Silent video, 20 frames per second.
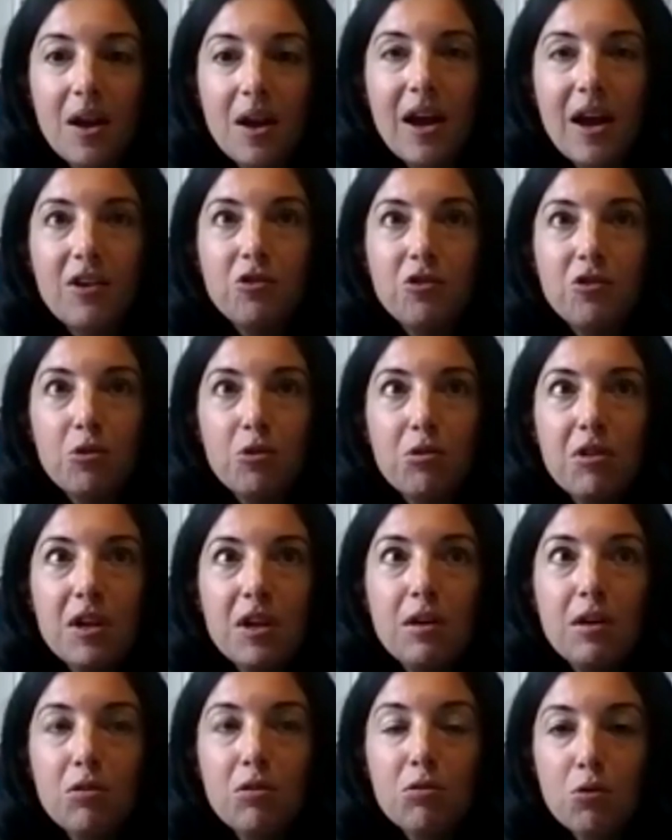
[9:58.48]
as you're
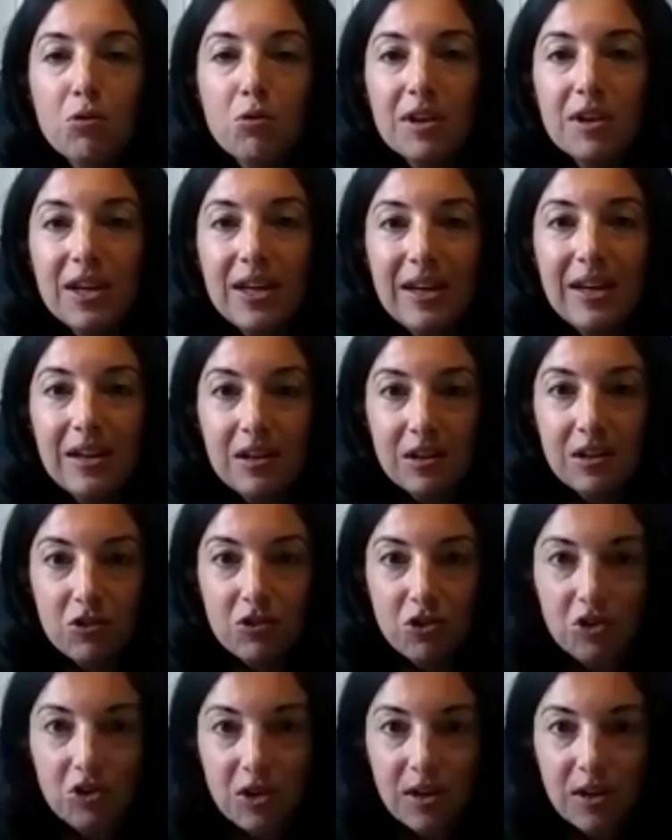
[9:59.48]
thinking through the key
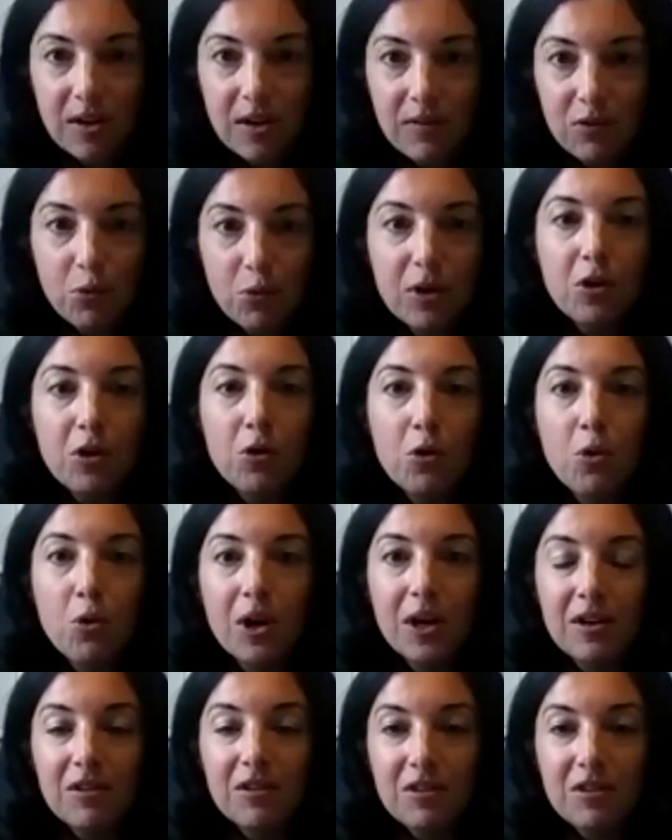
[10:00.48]
initiatives where your
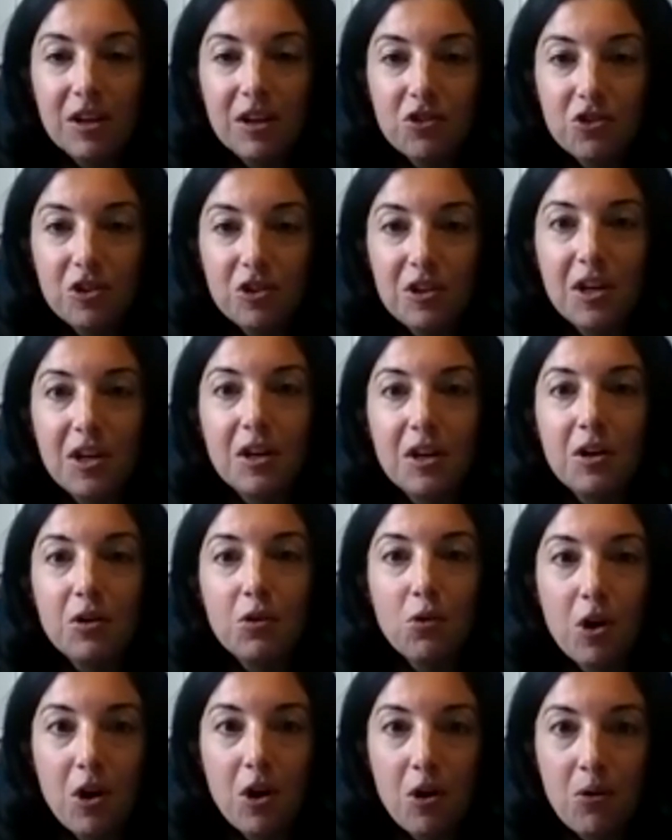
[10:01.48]
organization can
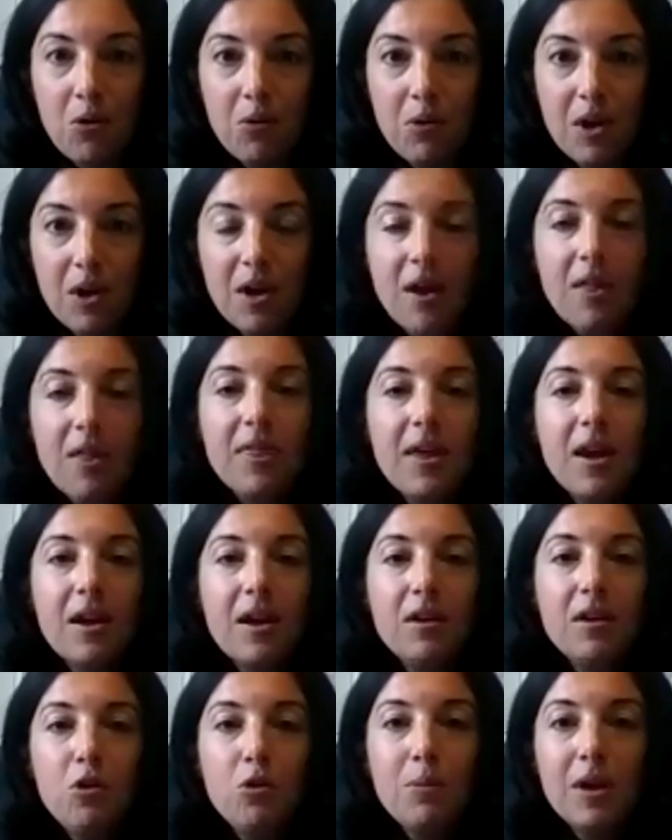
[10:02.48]
grow, that
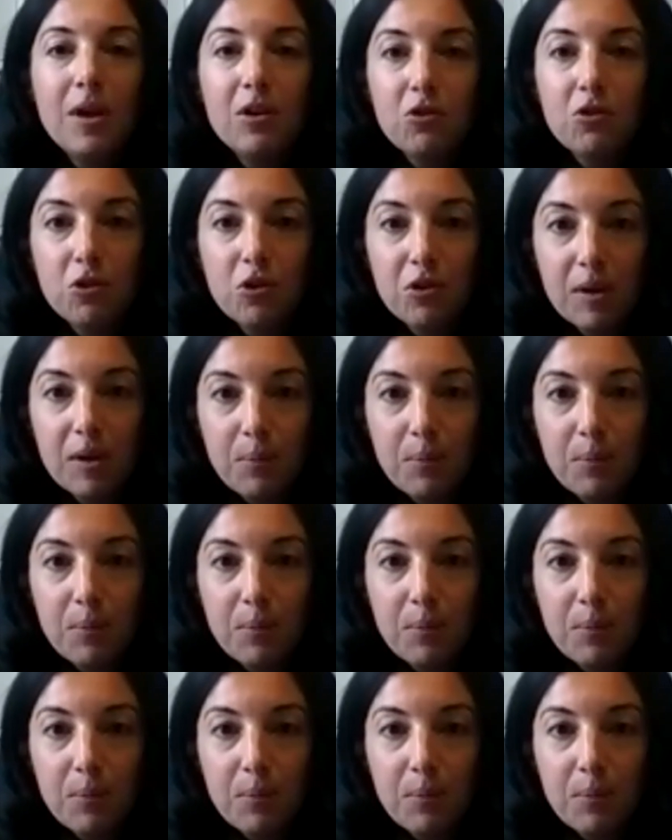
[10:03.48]
you make sure